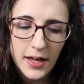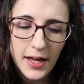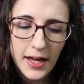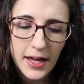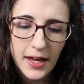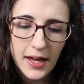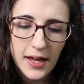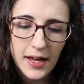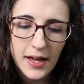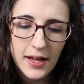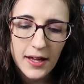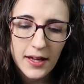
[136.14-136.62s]

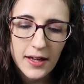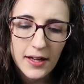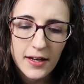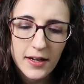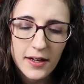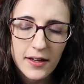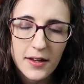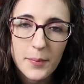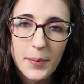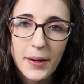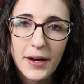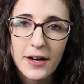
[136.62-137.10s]

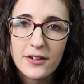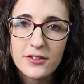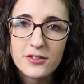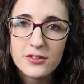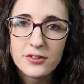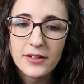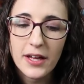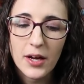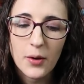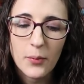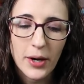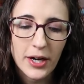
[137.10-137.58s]
and the
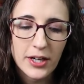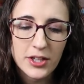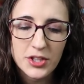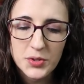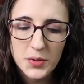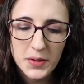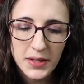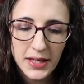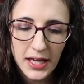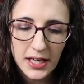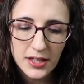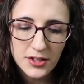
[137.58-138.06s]
parents are like, why
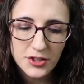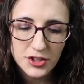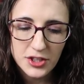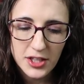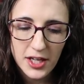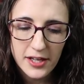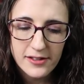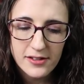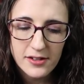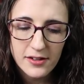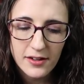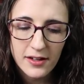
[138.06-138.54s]
aren't you engaged
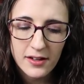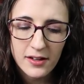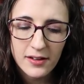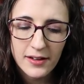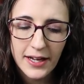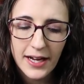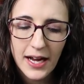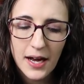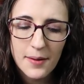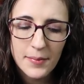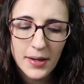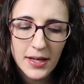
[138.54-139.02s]
yet? So then they're
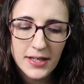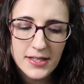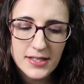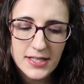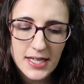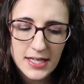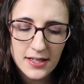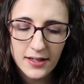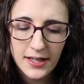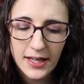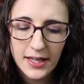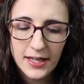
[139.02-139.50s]
like, I'm
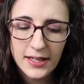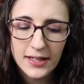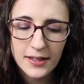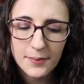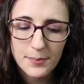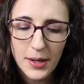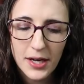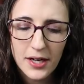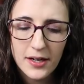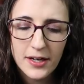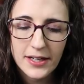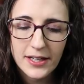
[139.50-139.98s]
not
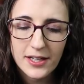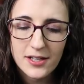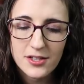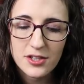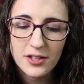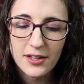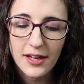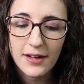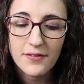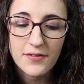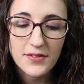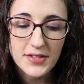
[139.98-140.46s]
getting married
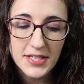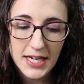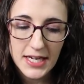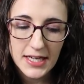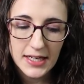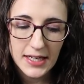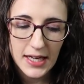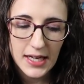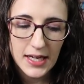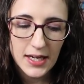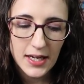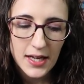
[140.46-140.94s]
until I've
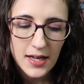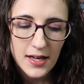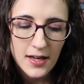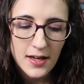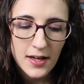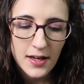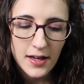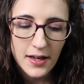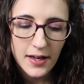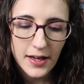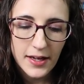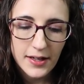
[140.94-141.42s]
dated.
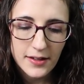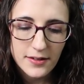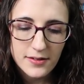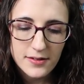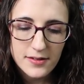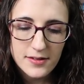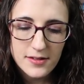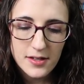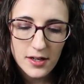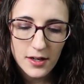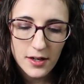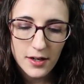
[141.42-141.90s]

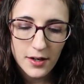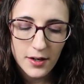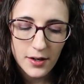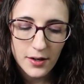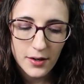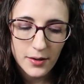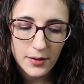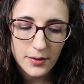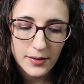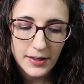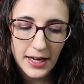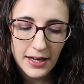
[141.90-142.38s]
And
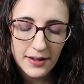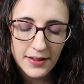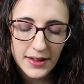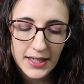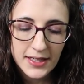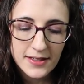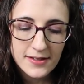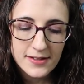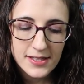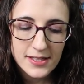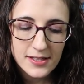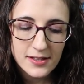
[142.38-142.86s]
so now
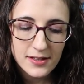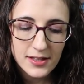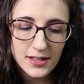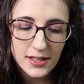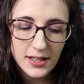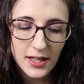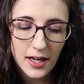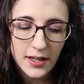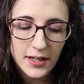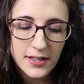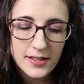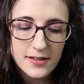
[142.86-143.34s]
they insist
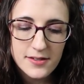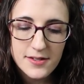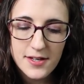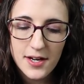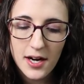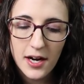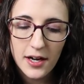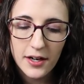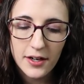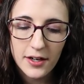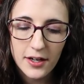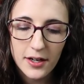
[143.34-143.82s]
the youngest
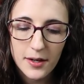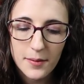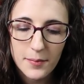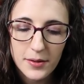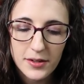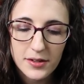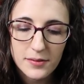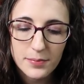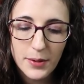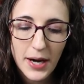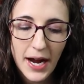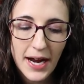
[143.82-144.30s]
daughter
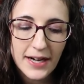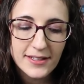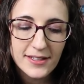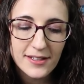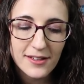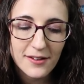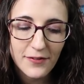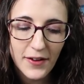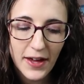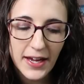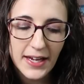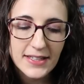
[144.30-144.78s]
must
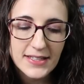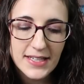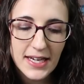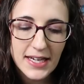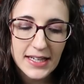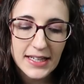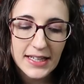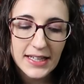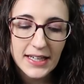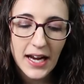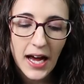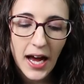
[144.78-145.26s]
practice fake
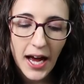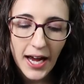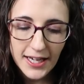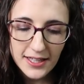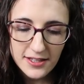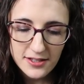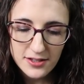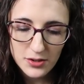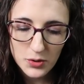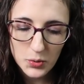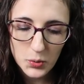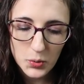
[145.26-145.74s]
dating in
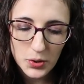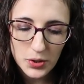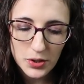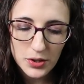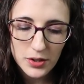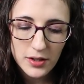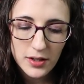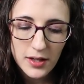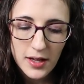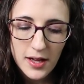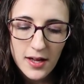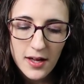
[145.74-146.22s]
high
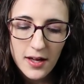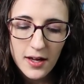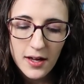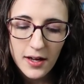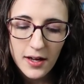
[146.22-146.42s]
school